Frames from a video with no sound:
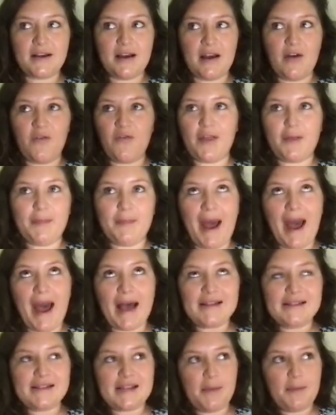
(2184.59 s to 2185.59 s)
over the
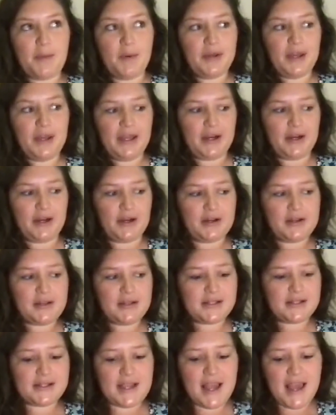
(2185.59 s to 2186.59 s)
past couple
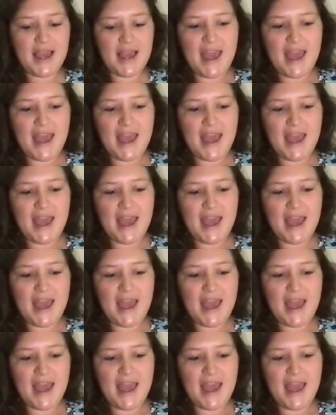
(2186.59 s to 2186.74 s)
years.